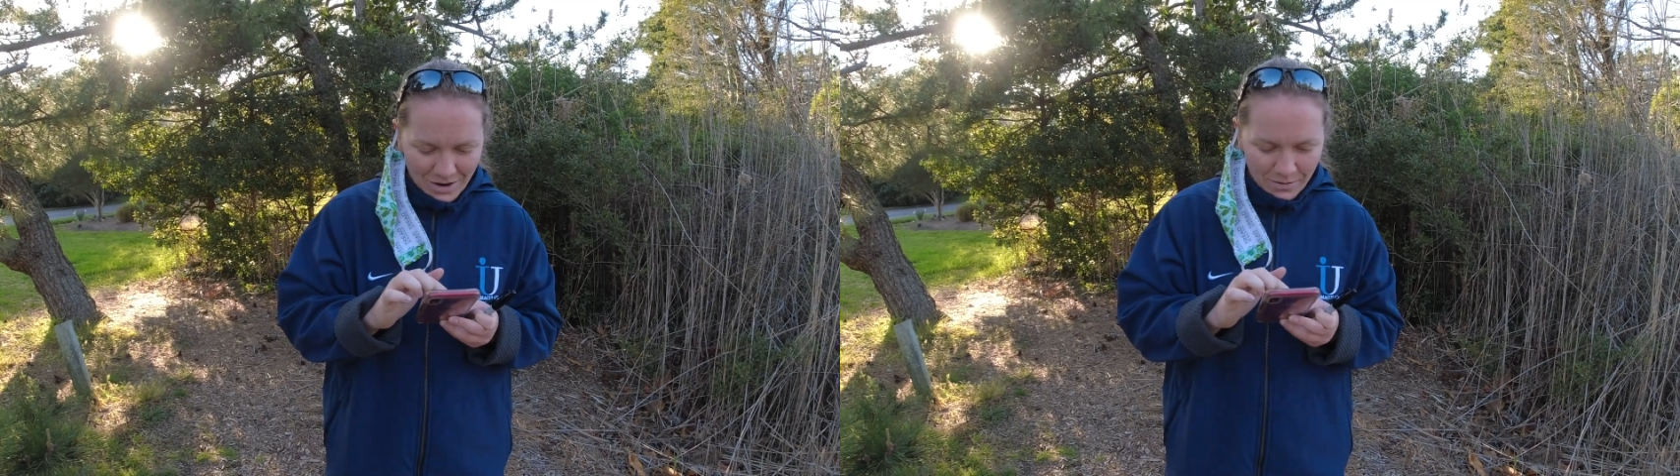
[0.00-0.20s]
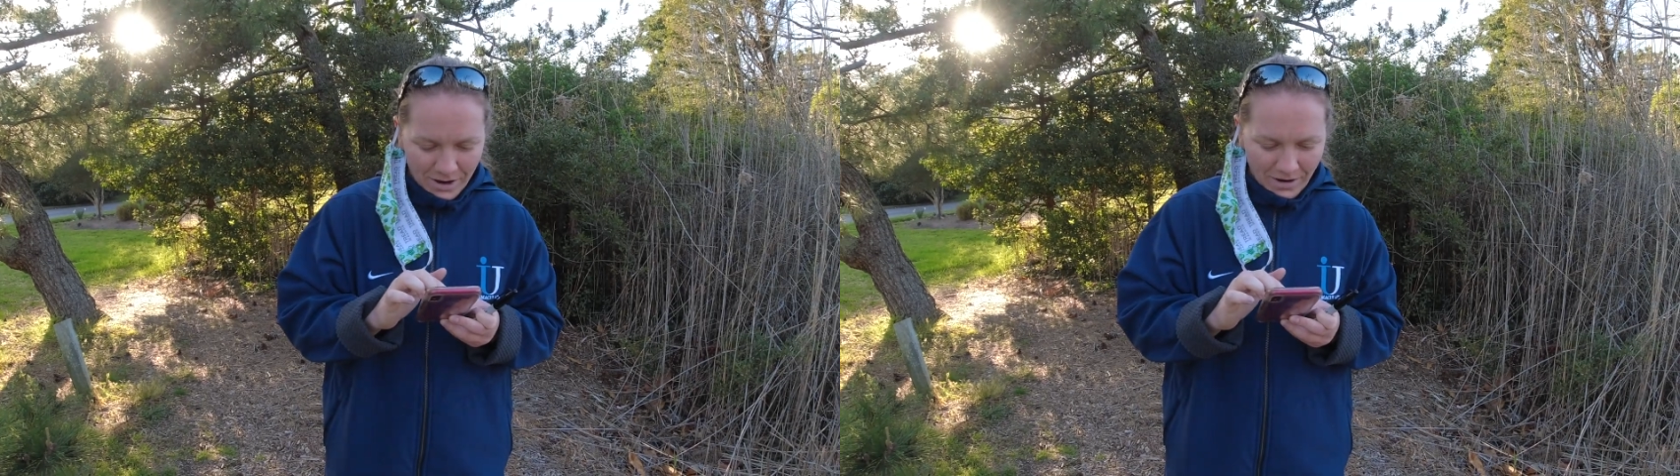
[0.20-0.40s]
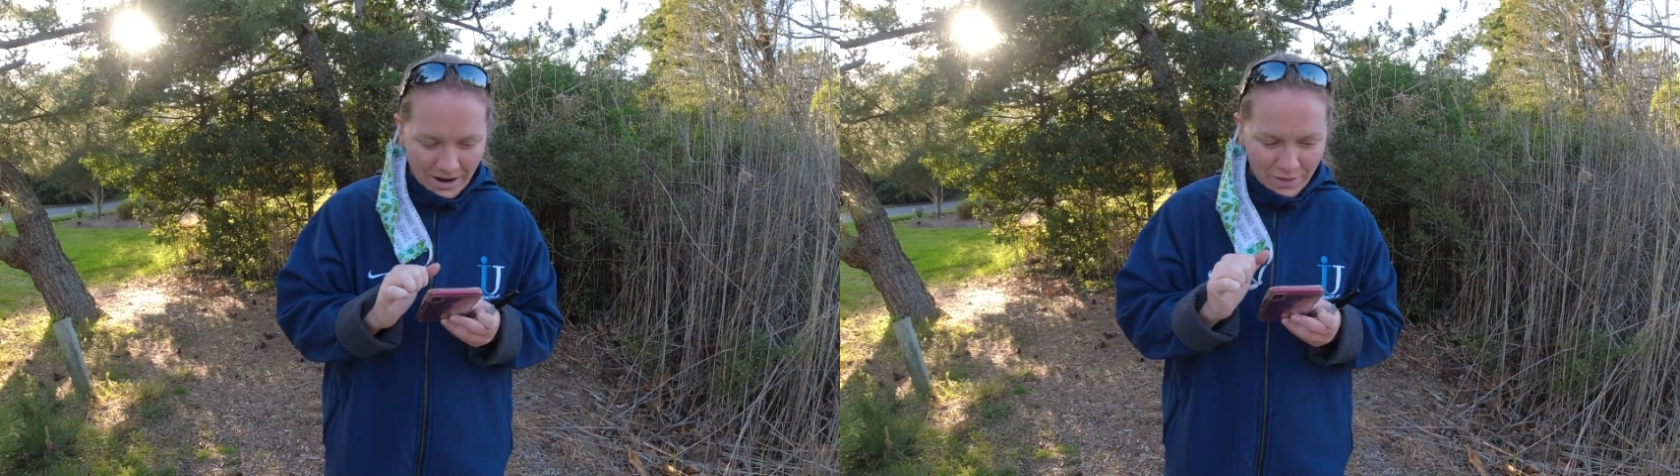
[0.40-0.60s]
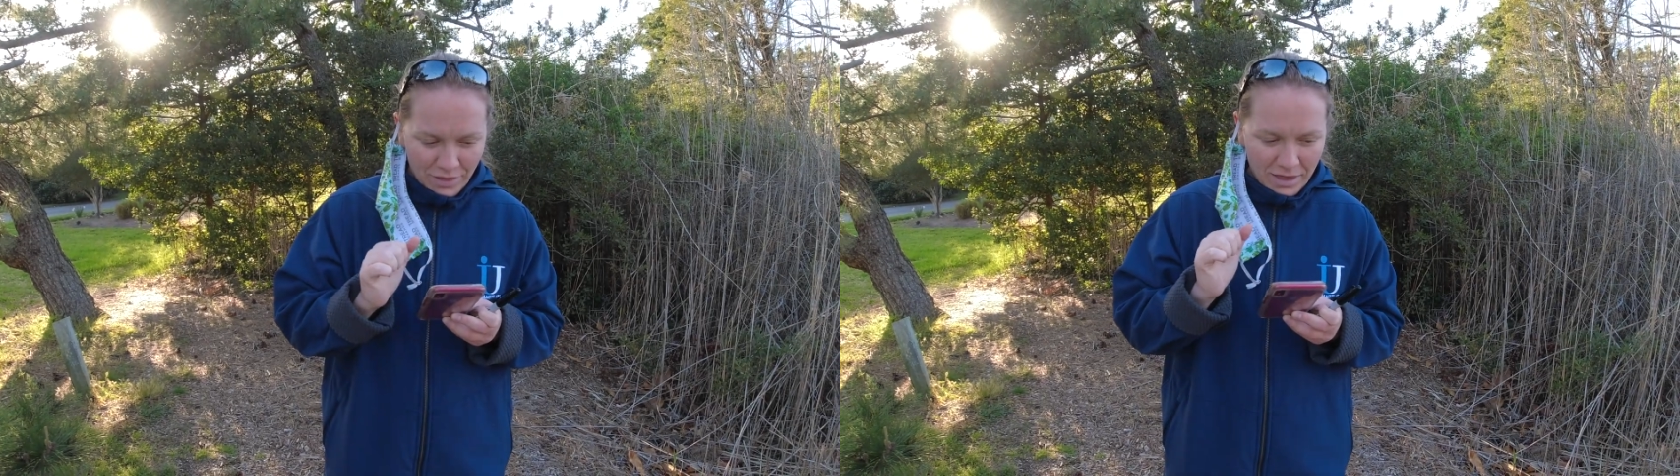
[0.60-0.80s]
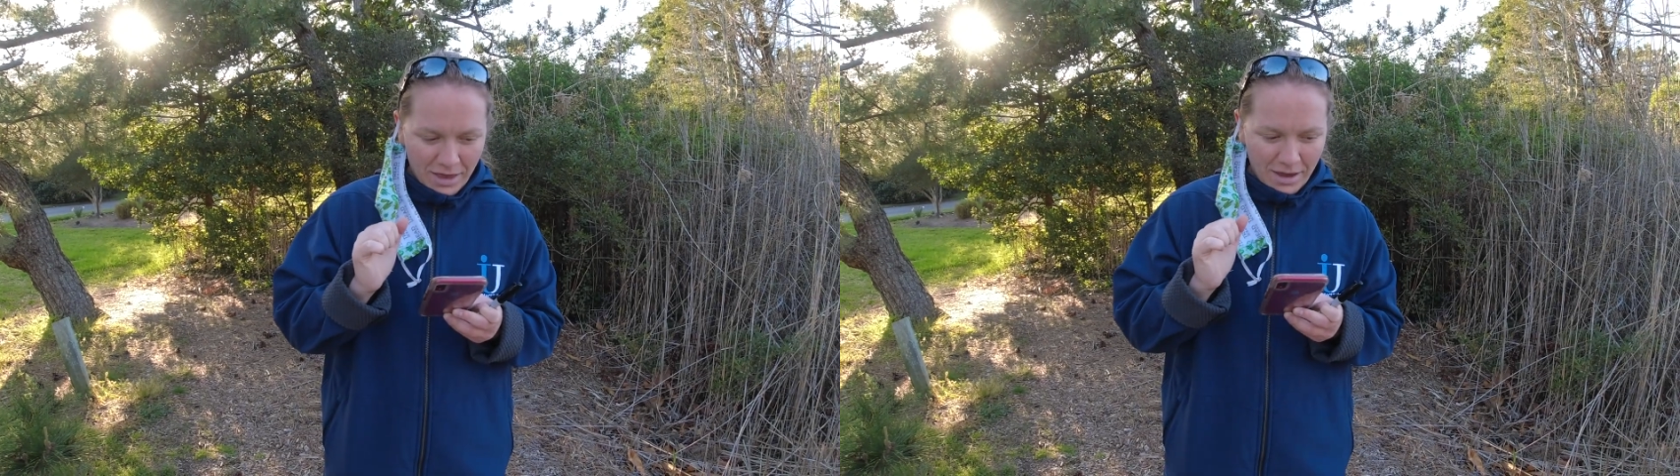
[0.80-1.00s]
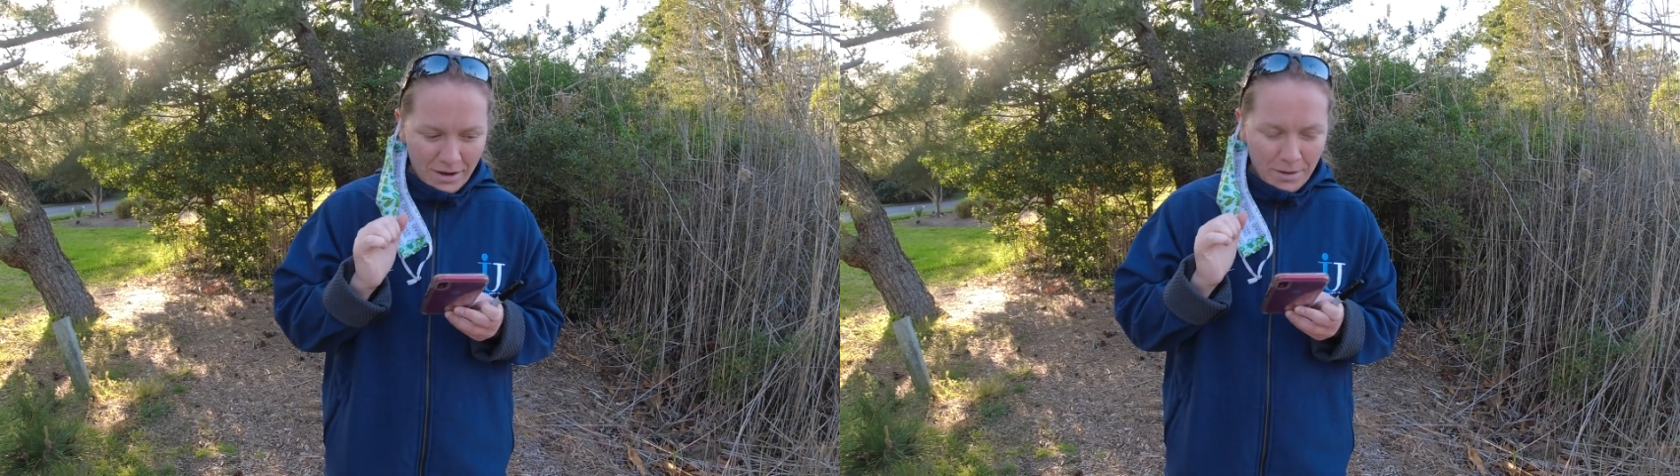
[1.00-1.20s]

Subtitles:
we are at the